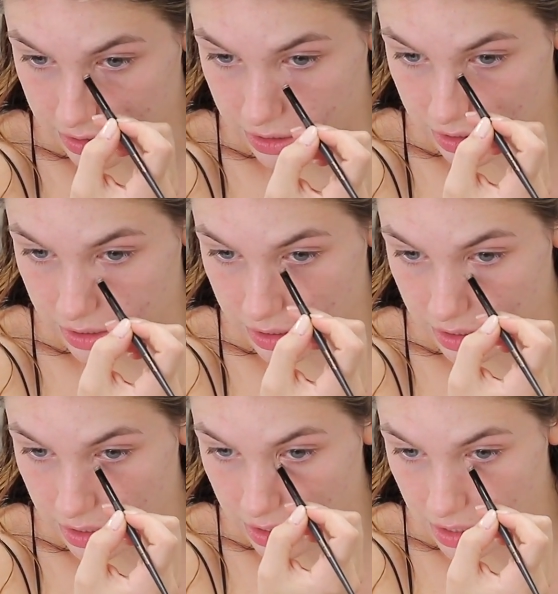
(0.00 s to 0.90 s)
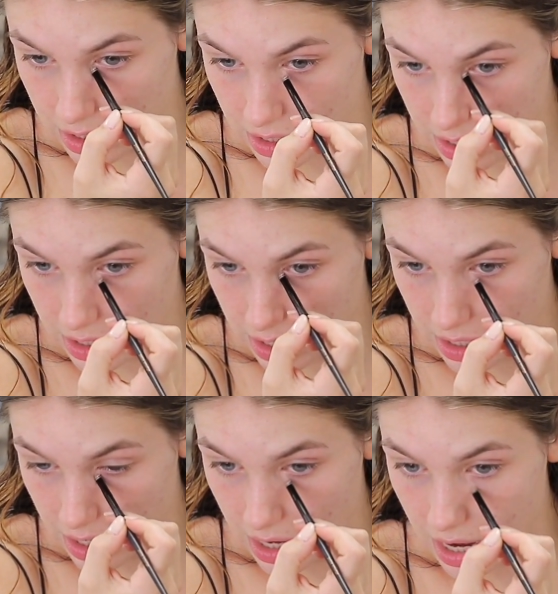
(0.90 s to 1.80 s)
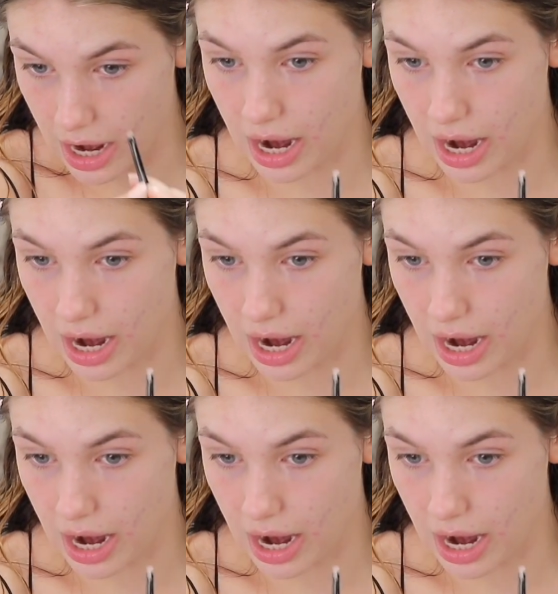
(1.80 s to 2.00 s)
hormones affect your body.